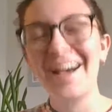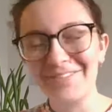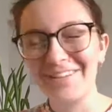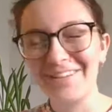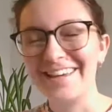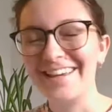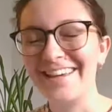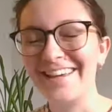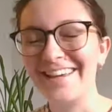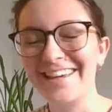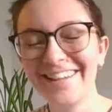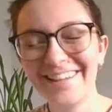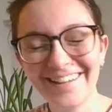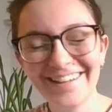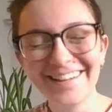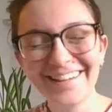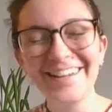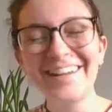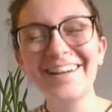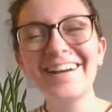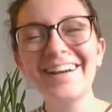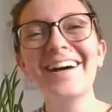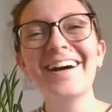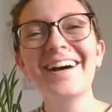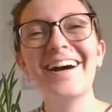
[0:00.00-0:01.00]
Abby
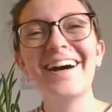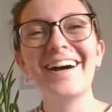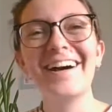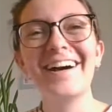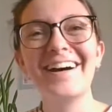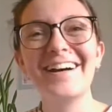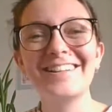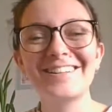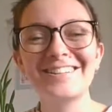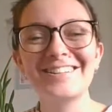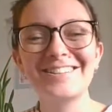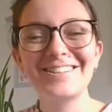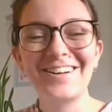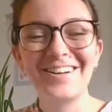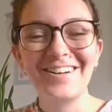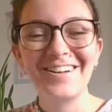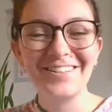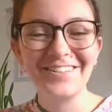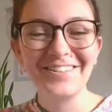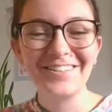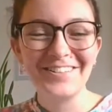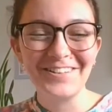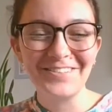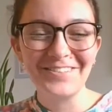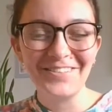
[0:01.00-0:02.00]
uh, to talk
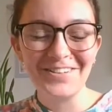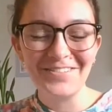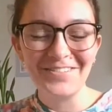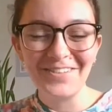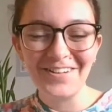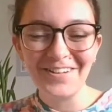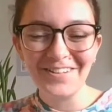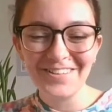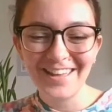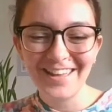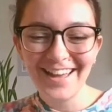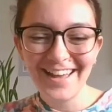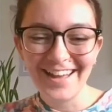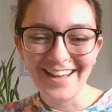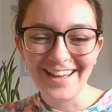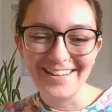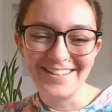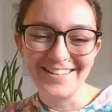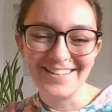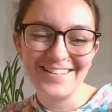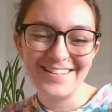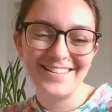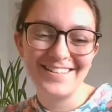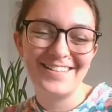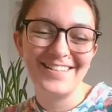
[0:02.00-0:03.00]
a little bit about that.
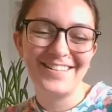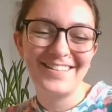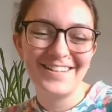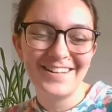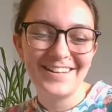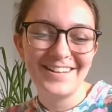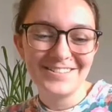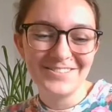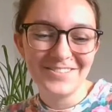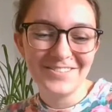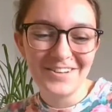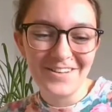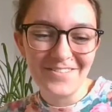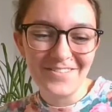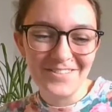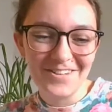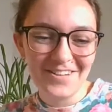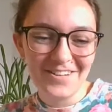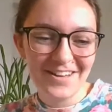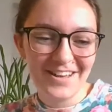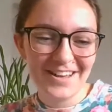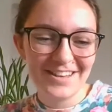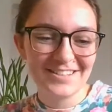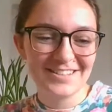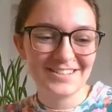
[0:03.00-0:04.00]
Thanks for coming
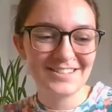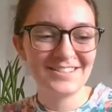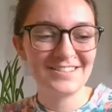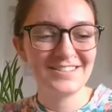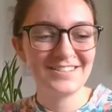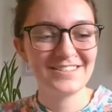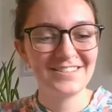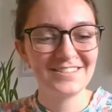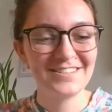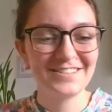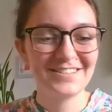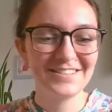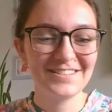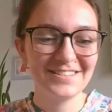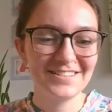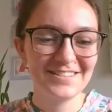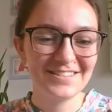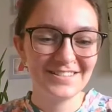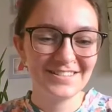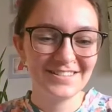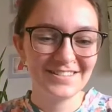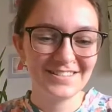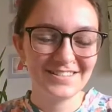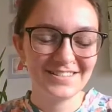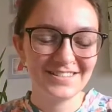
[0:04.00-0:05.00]
on, guys.
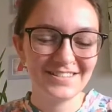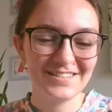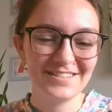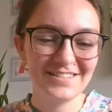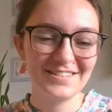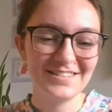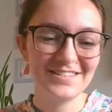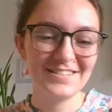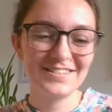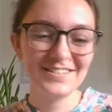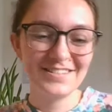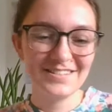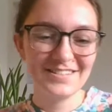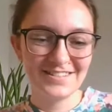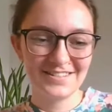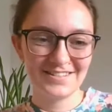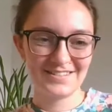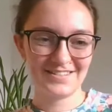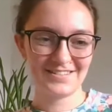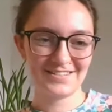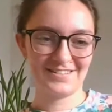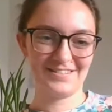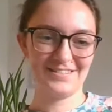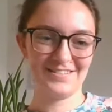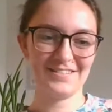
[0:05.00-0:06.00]

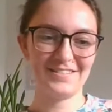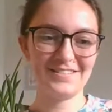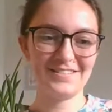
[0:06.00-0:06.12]
Yeah.